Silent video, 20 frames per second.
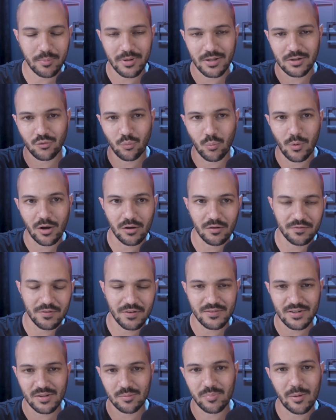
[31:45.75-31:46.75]
12,
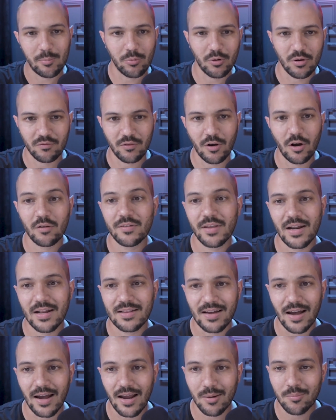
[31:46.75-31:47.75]
15 people involved at a
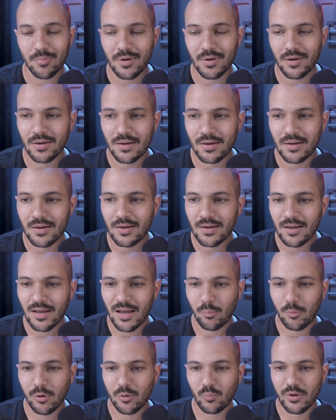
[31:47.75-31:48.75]
time.
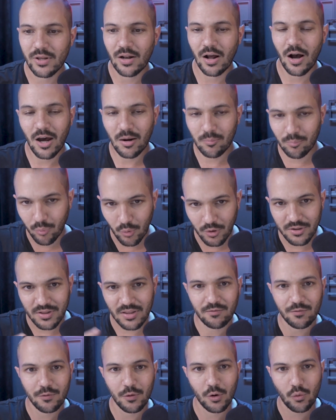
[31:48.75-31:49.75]
And when we'd onboard
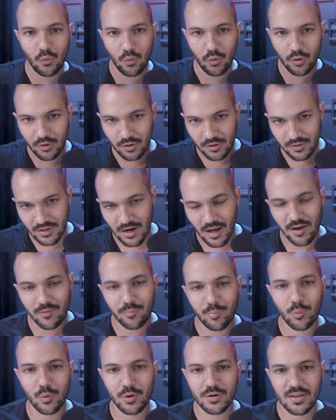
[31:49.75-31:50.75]
them for a quarter and then
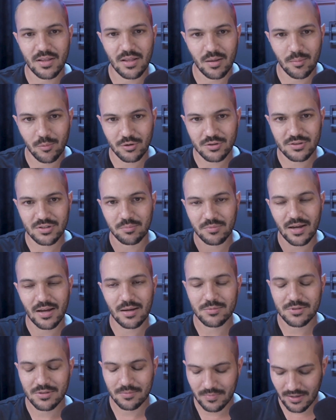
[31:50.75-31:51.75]
offboard them or
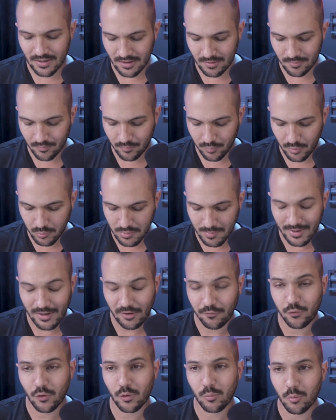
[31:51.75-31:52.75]
sometimes. But we made a
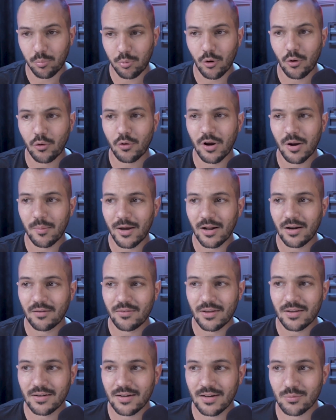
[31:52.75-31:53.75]
formal program out of
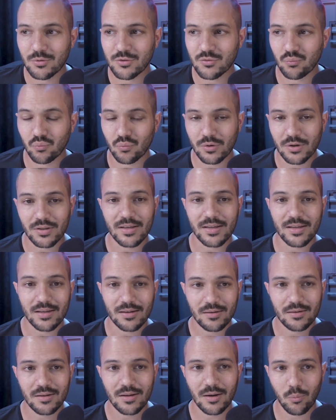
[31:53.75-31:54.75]
it, and it was it
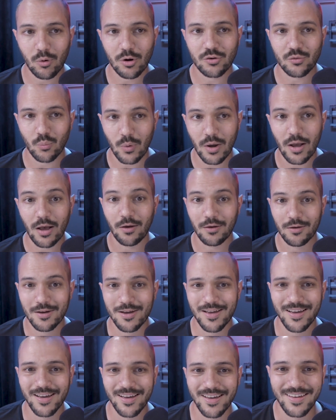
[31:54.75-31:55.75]
worked well.
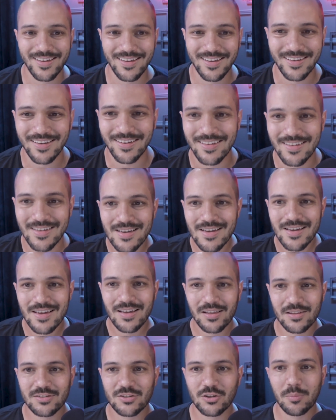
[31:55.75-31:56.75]

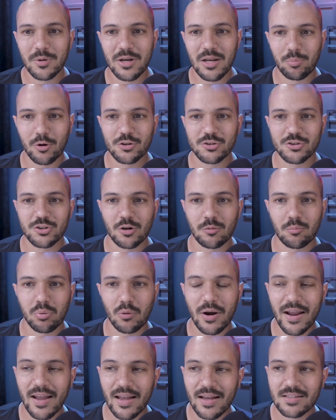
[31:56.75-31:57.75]
So many personal
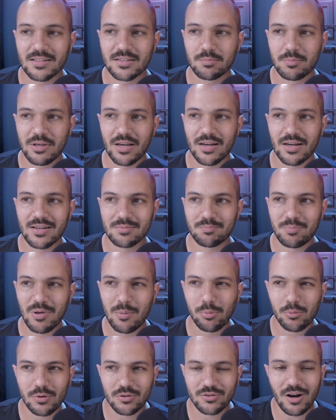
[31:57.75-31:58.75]
brands, because
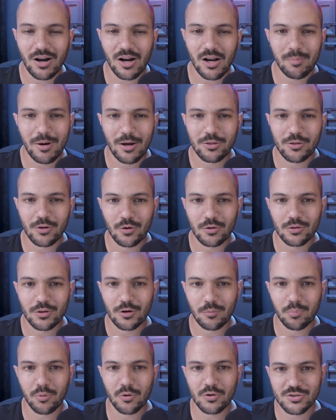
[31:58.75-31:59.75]
people will talk about their own
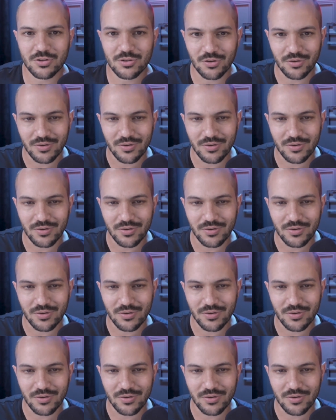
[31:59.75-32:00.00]
little personal